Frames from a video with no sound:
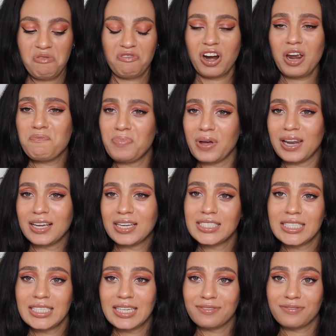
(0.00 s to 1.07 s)
Very Bella
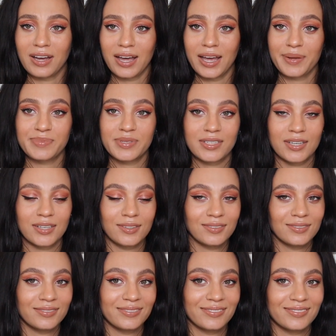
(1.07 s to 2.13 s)
Hadid vibes.
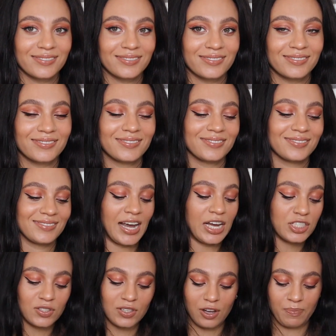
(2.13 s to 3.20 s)
Oh,
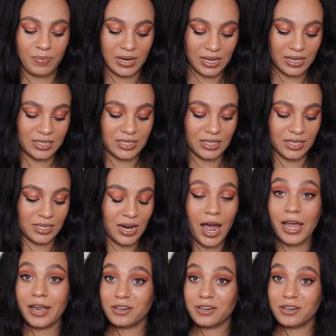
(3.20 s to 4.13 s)
I do love Bella Hadid.